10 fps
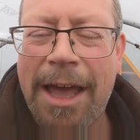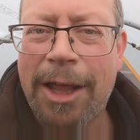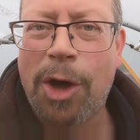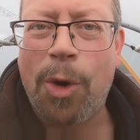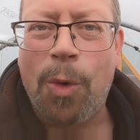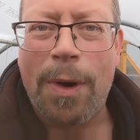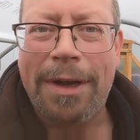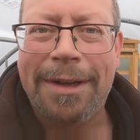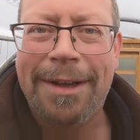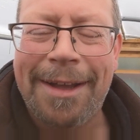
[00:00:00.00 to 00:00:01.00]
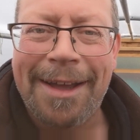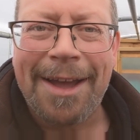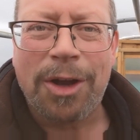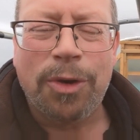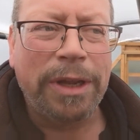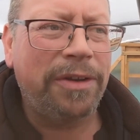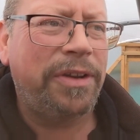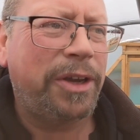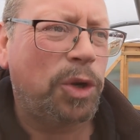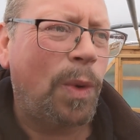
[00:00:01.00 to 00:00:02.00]
Hello, good
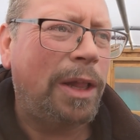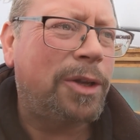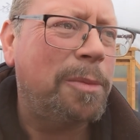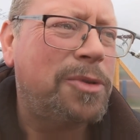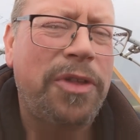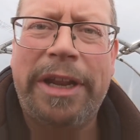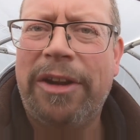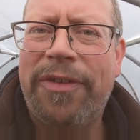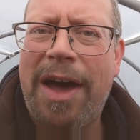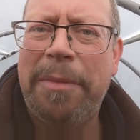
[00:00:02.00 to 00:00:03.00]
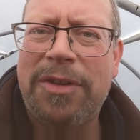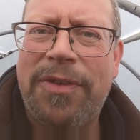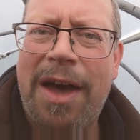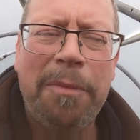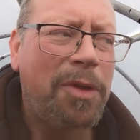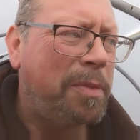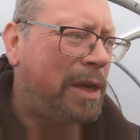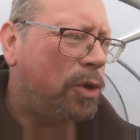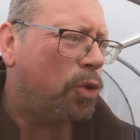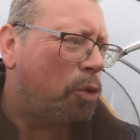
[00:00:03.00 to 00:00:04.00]
evening and welcome to The Little Farmers Farm with
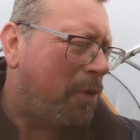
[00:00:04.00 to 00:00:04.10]
me, Guru